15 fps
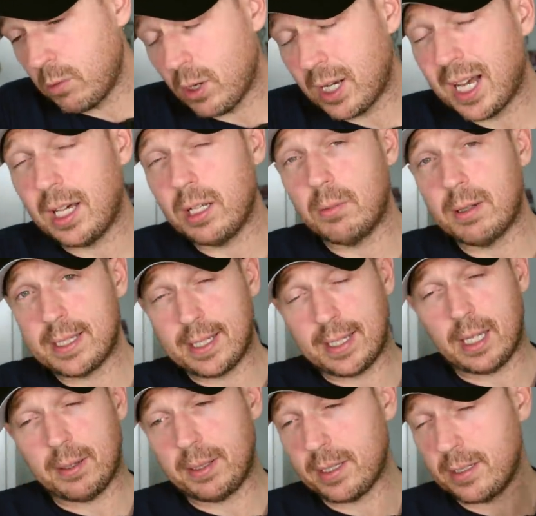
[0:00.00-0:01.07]
what colorways they
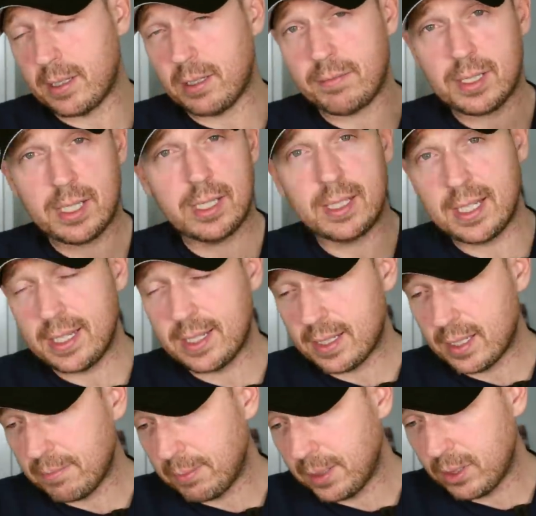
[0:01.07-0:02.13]
come in, because obviously
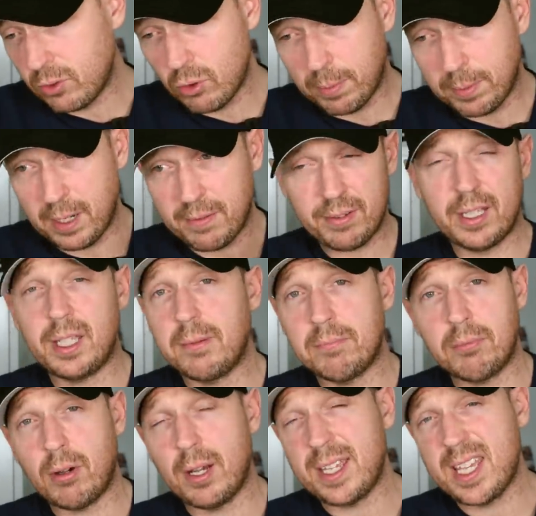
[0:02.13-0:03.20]
Adidas have been dropping everything in
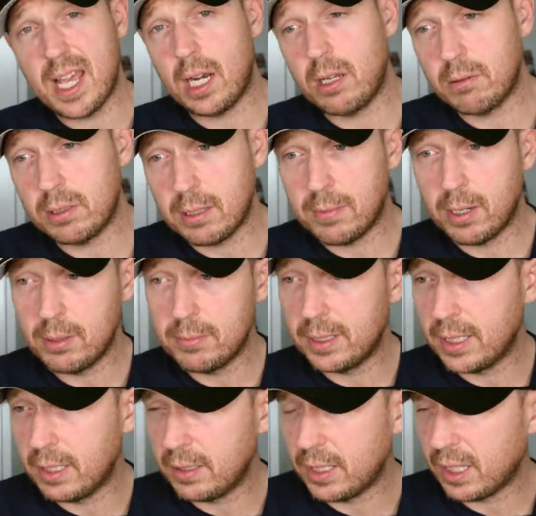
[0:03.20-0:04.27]
bright yellow at the moment.
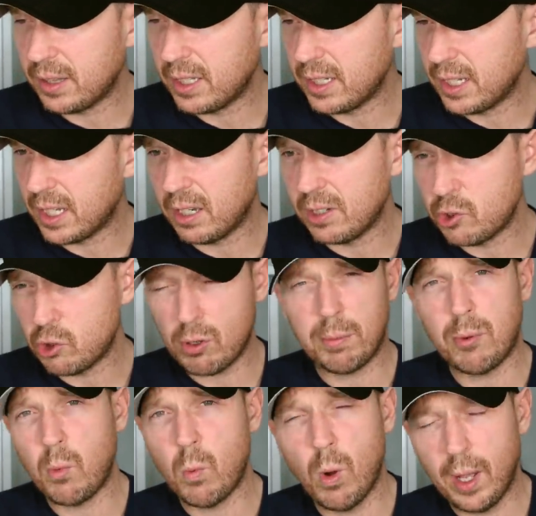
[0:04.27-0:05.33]
And then I think they're going
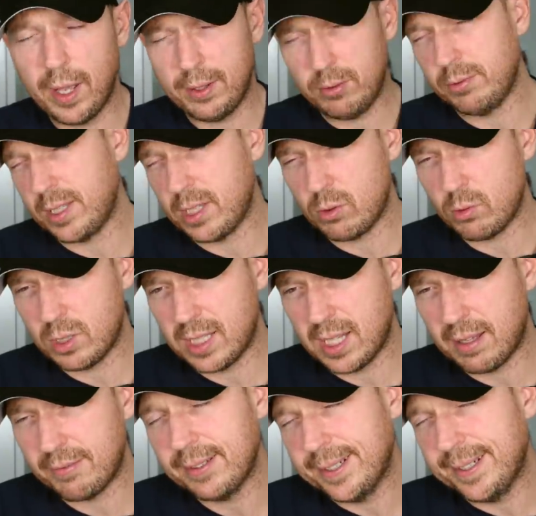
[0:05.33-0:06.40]
triple white and all this sort of
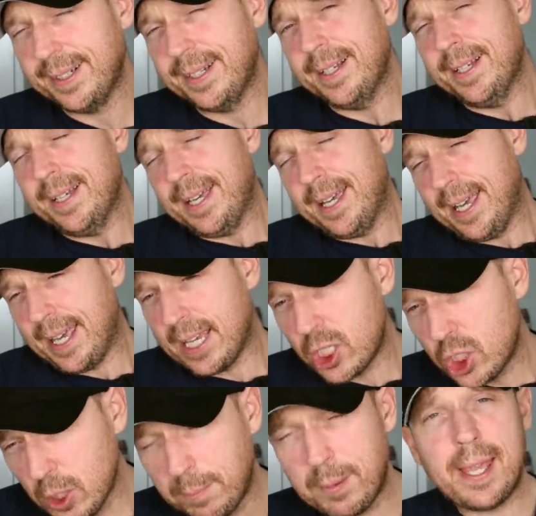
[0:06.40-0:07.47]
stuff. It
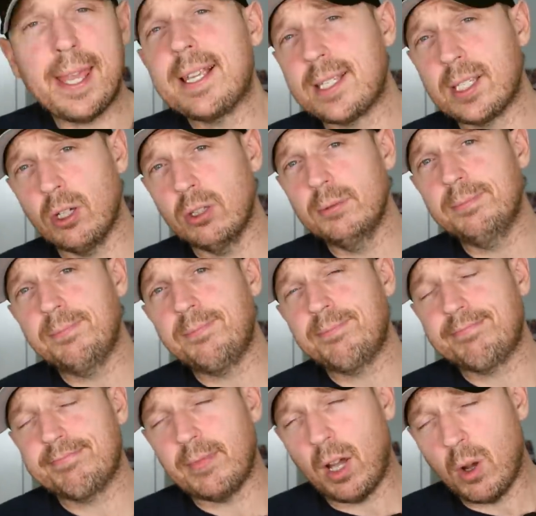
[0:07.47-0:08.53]
should be here soon.
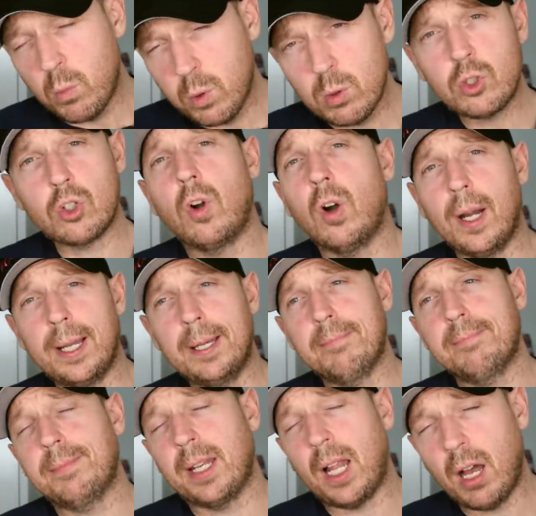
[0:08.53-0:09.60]
I will try
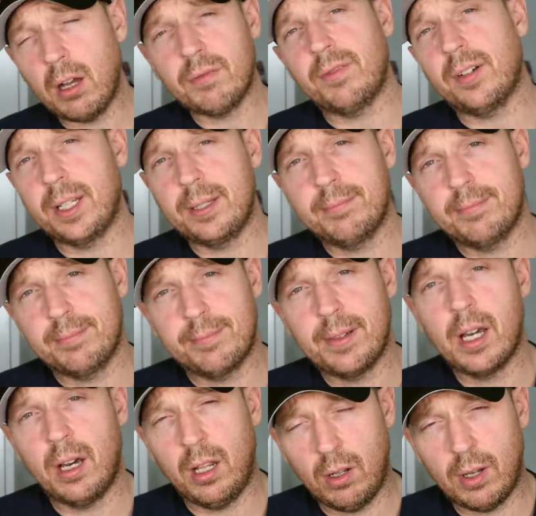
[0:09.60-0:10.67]
it and hopefully
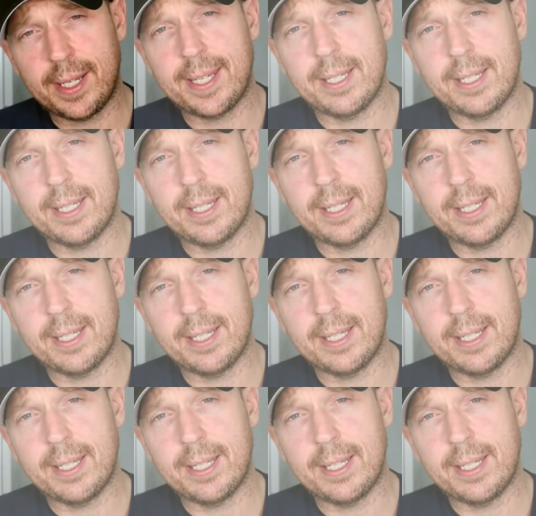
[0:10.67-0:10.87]
I like